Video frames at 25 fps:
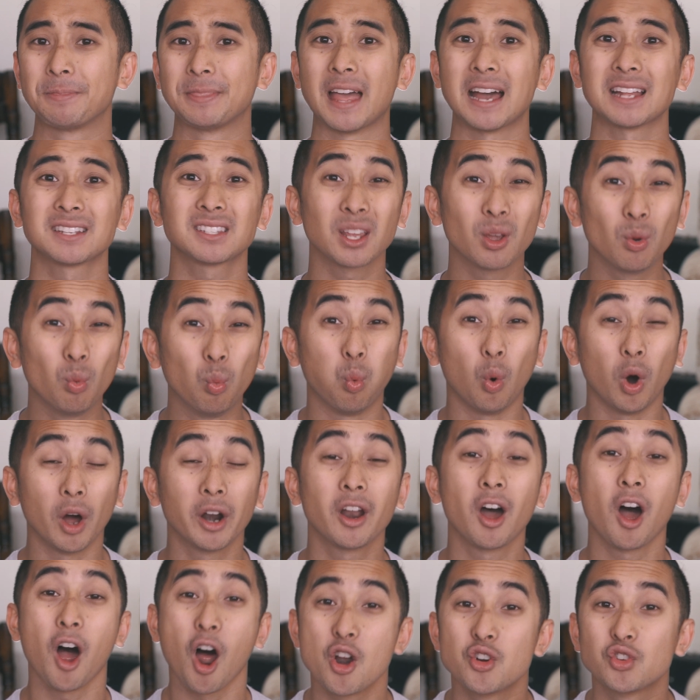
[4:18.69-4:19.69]
that's a
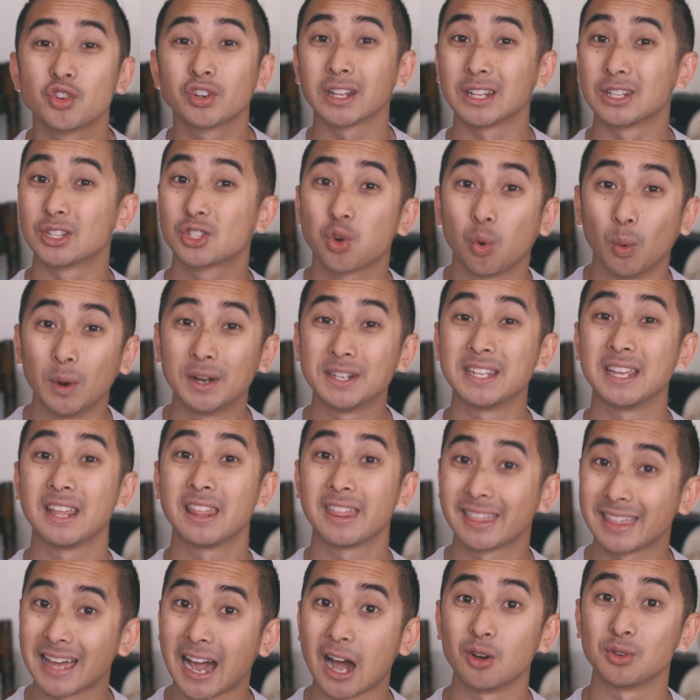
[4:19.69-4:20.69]
one hundred twenty
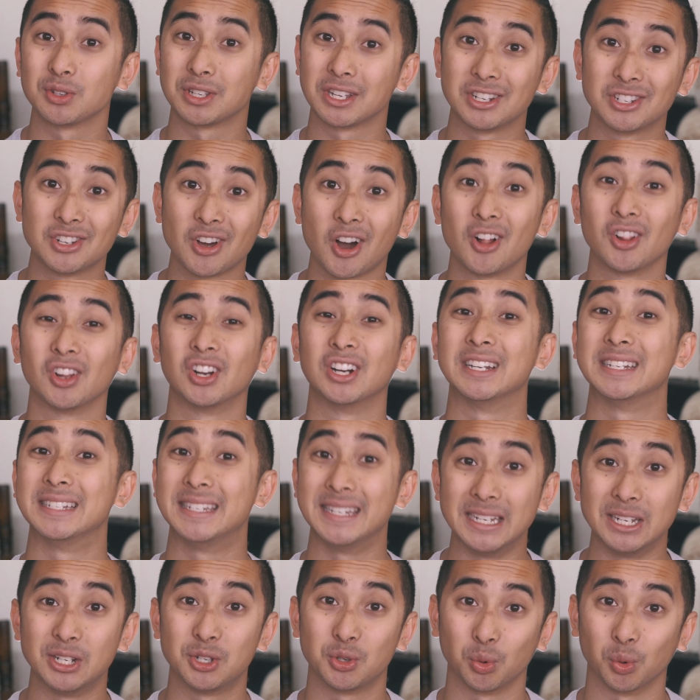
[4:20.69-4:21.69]
thousand dollar
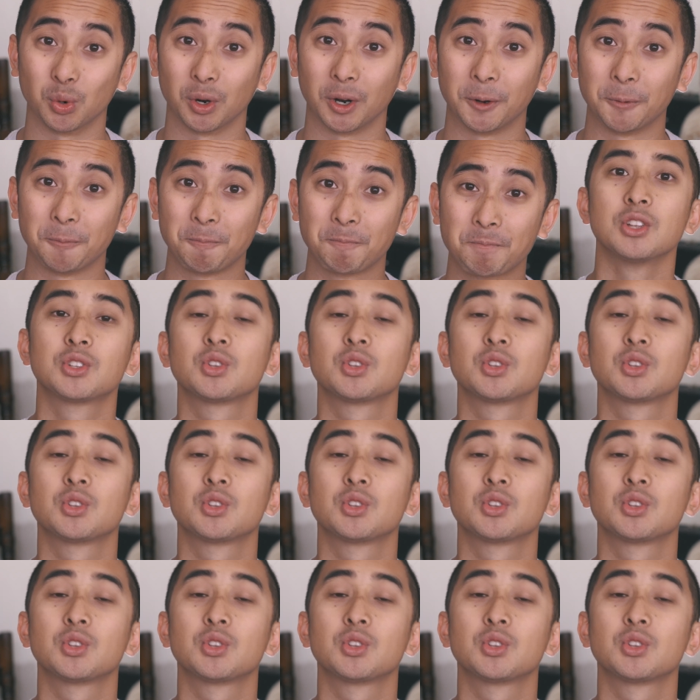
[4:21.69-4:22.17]
detour.